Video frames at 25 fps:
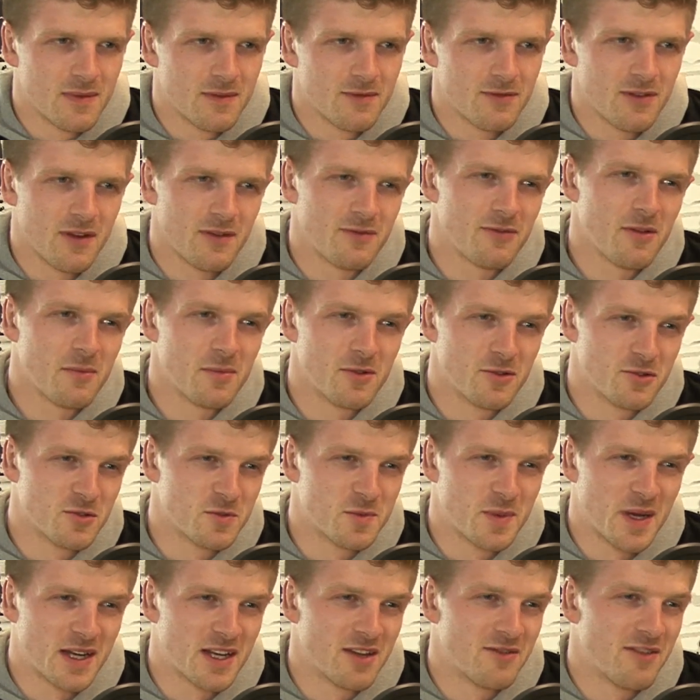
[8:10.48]
from a neutral
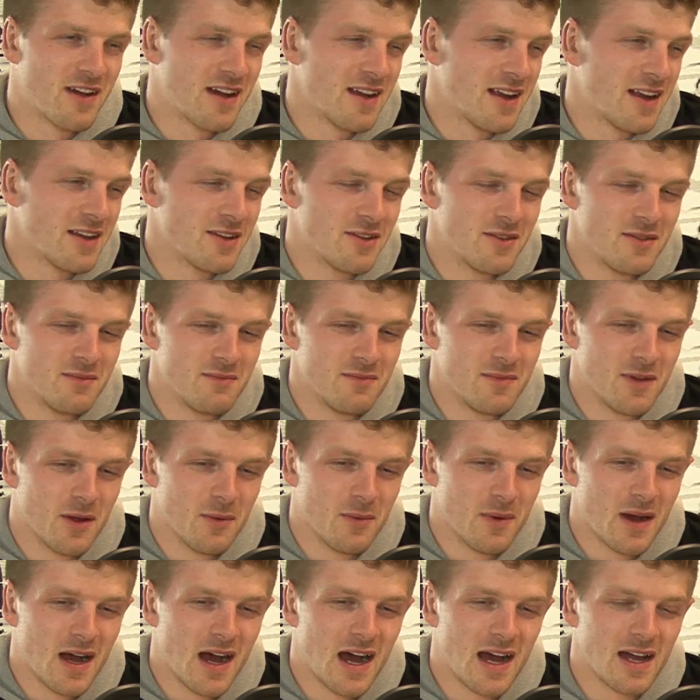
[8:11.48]
perspective,
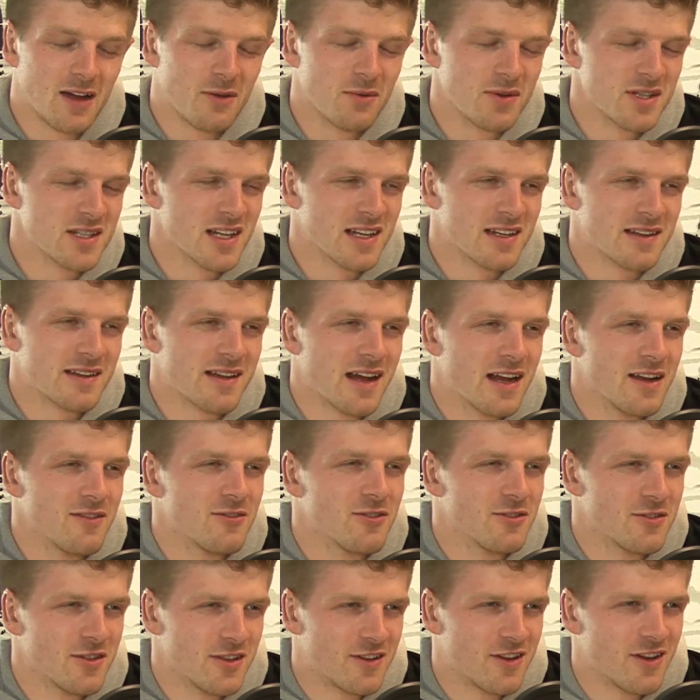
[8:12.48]
I always like the kind
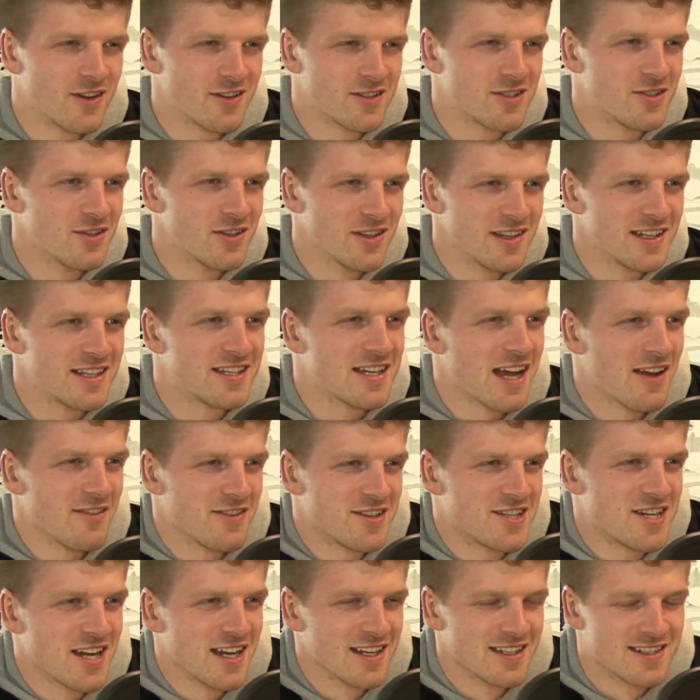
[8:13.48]
of underdog to at least have
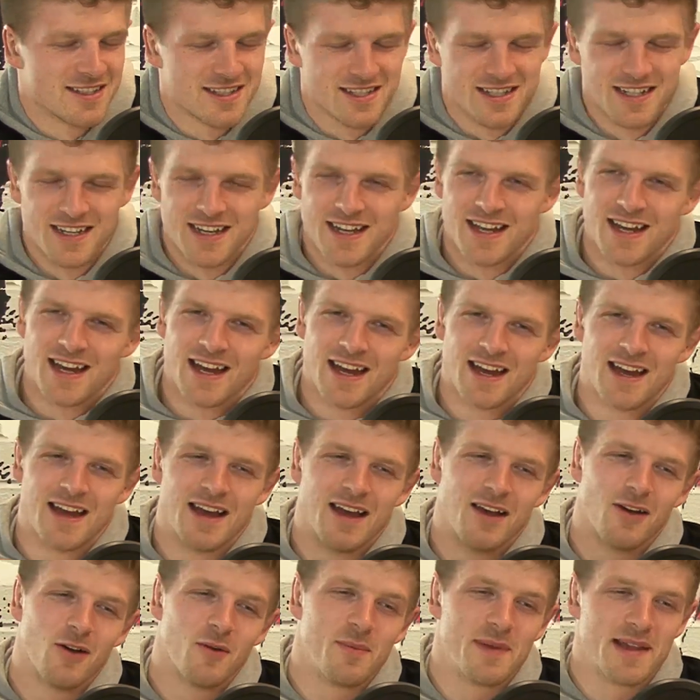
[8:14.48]
a chance,
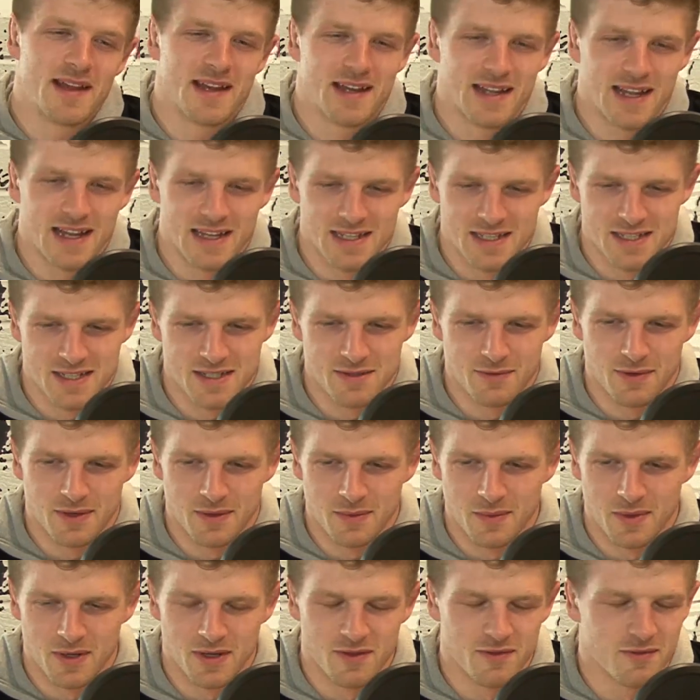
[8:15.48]
albeit against
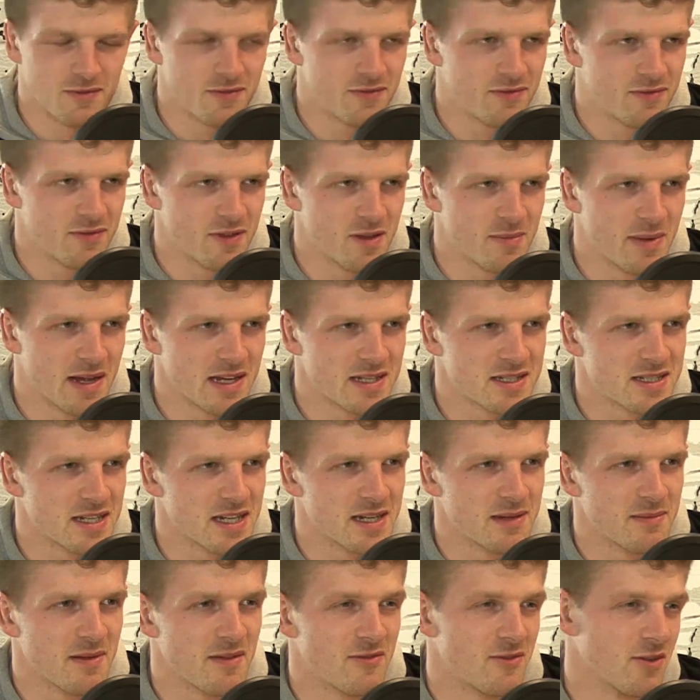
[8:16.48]
one of the best
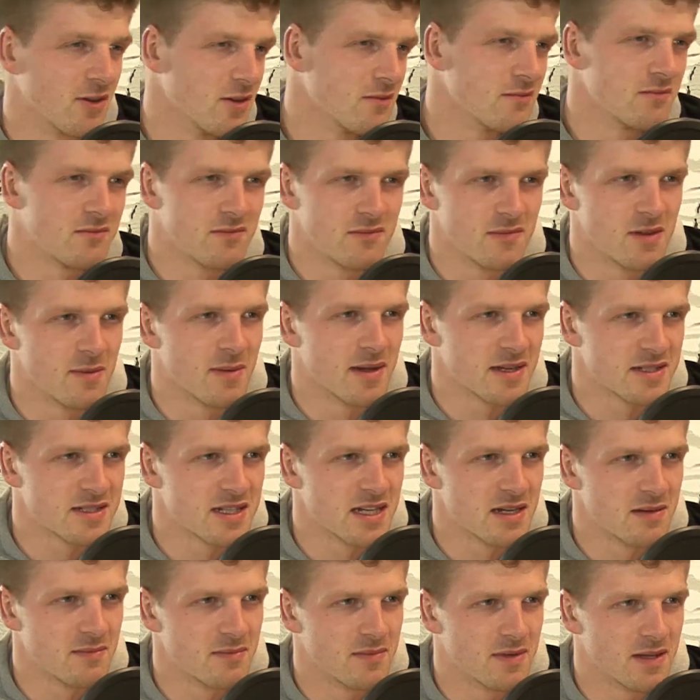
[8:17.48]
team, if not the best
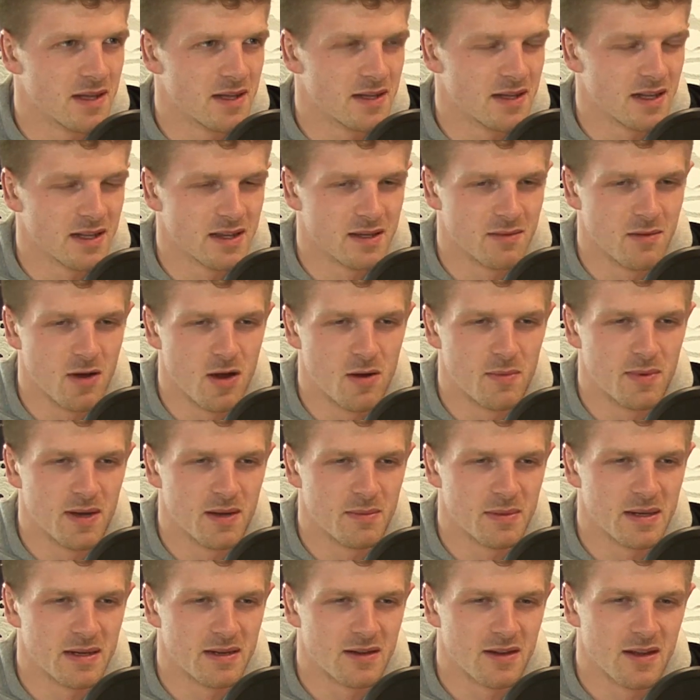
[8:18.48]
team at the moment.
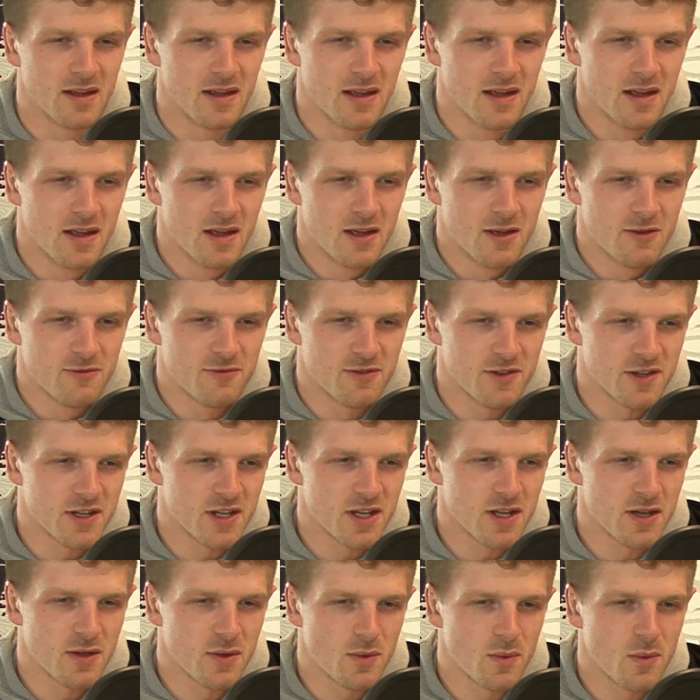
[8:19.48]
I mean, for
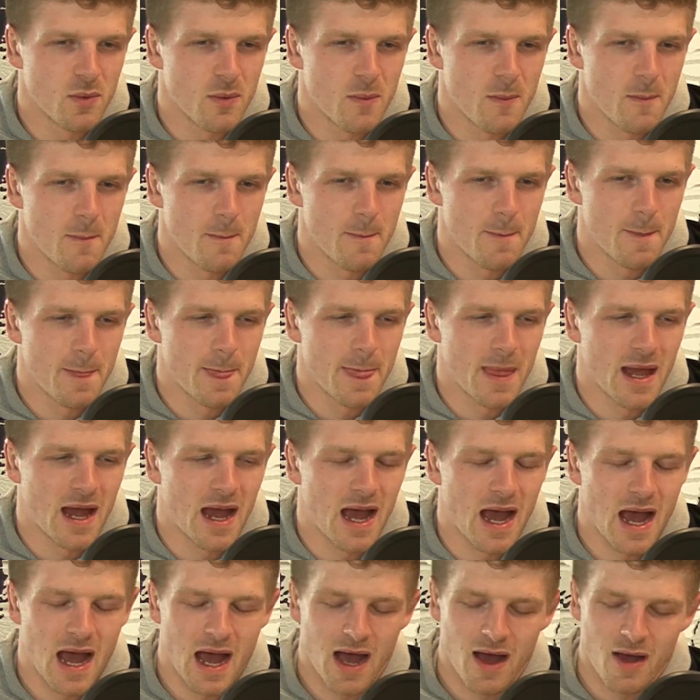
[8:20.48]
you,
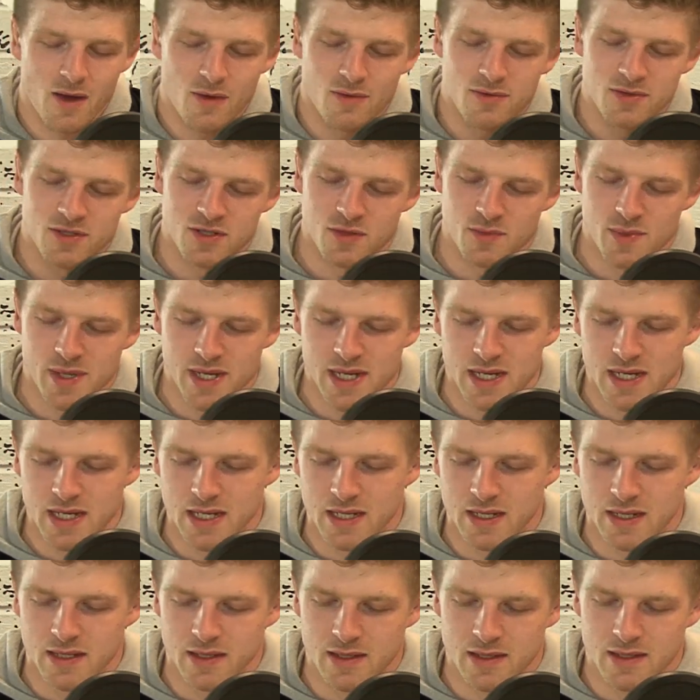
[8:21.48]
how do
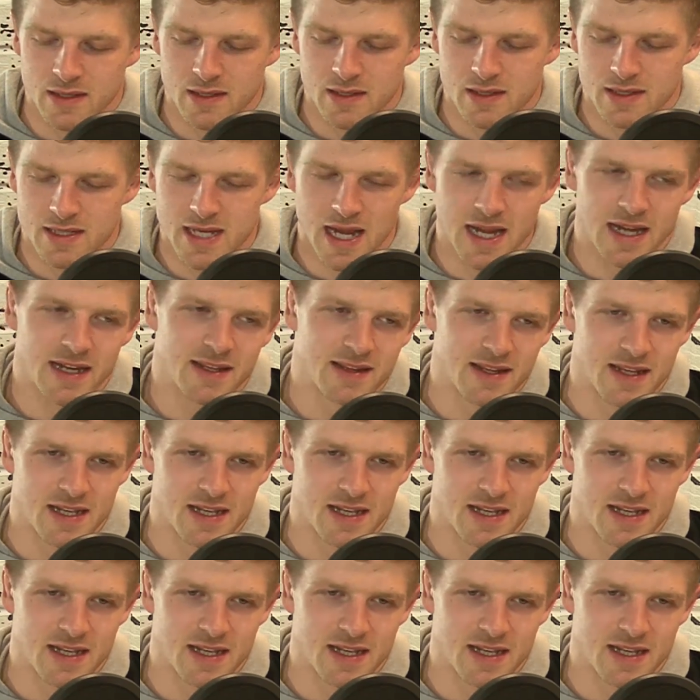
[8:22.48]
we take